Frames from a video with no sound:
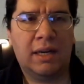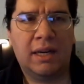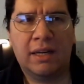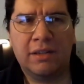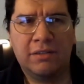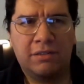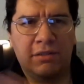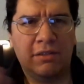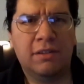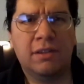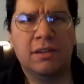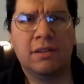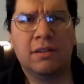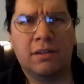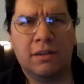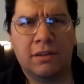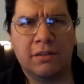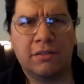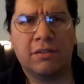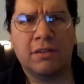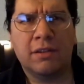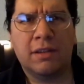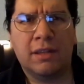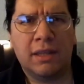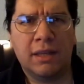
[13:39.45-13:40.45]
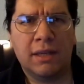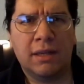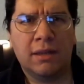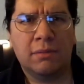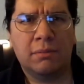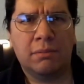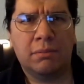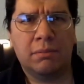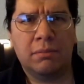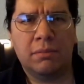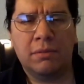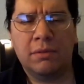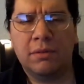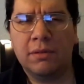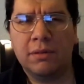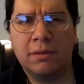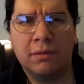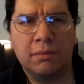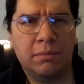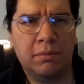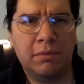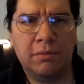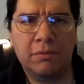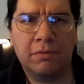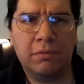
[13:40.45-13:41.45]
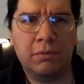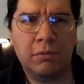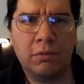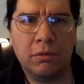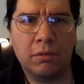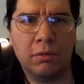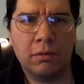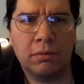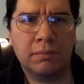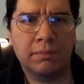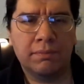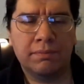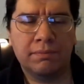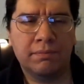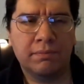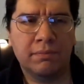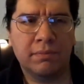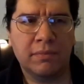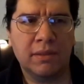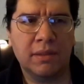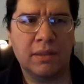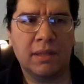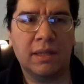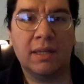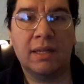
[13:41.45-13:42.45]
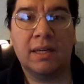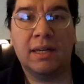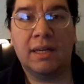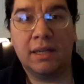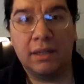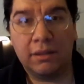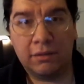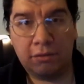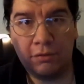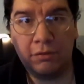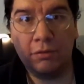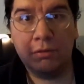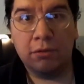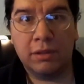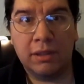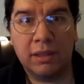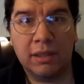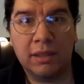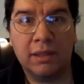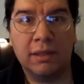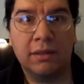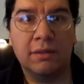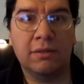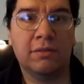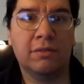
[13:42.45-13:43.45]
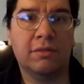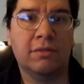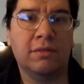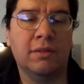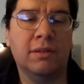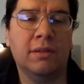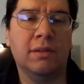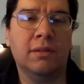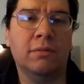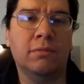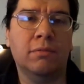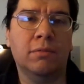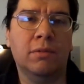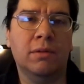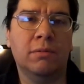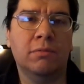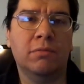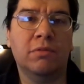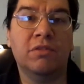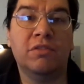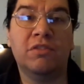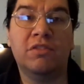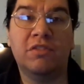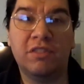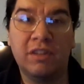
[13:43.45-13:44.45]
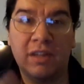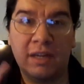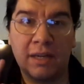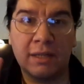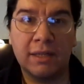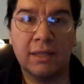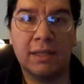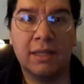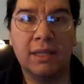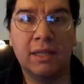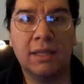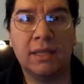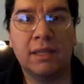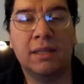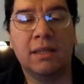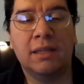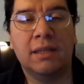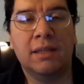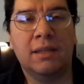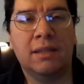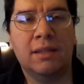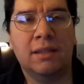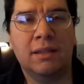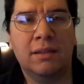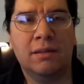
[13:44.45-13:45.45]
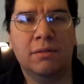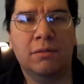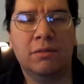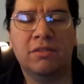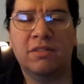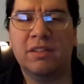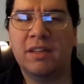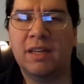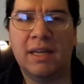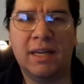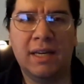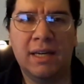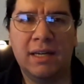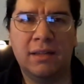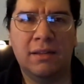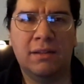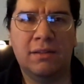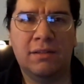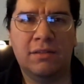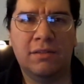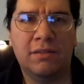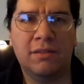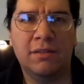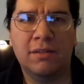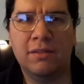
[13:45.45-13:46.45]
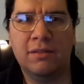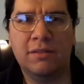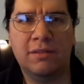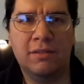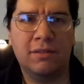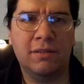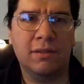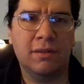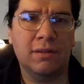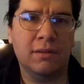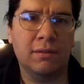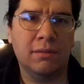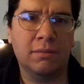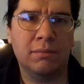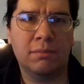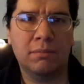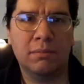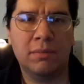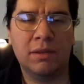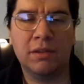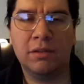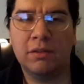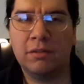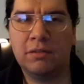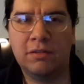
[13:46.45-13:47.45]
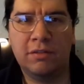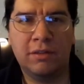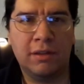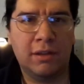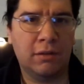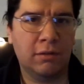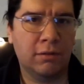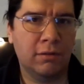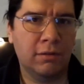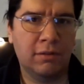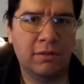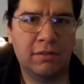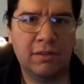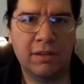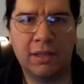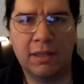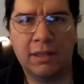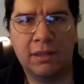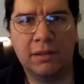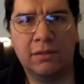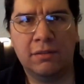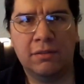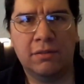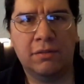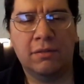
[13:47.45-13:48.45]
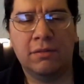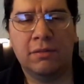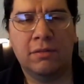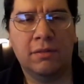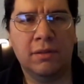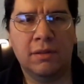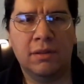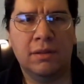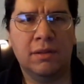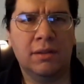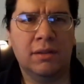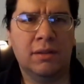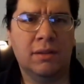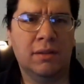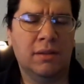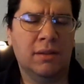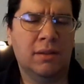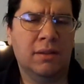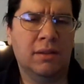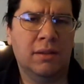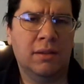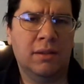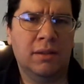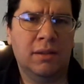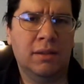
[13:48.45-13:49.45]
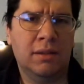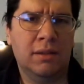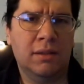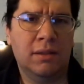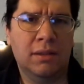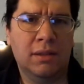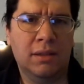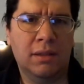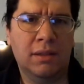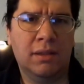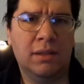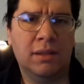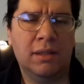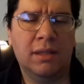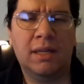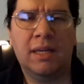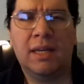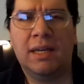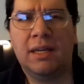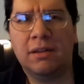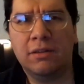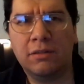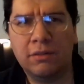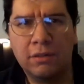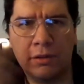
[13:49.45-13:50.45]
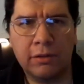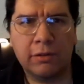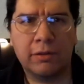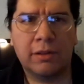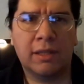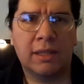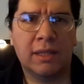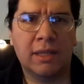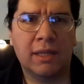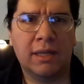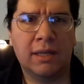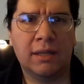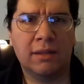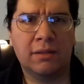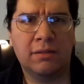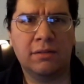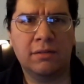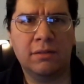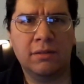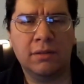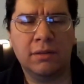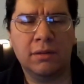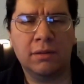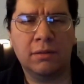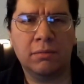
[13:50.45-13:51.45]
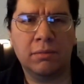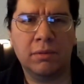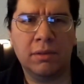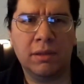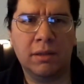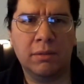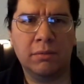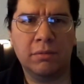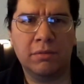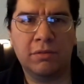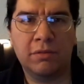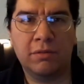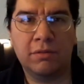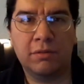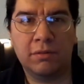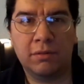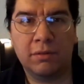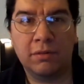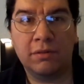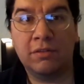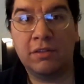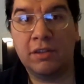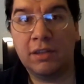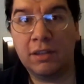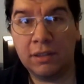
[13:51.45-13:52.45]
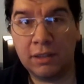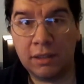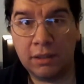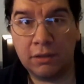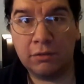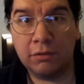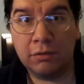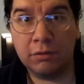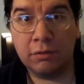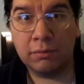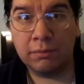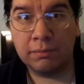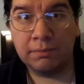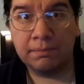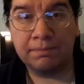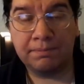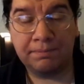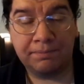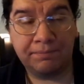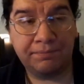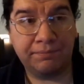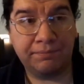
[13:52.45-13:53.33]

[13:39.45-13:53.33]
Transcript: I actually did lost a cat uh, before. You know, I, I, had two cats. You know, one was Jackie, which I had since uh, my childhood days, and then I had another cat. You know, when I was a teenager,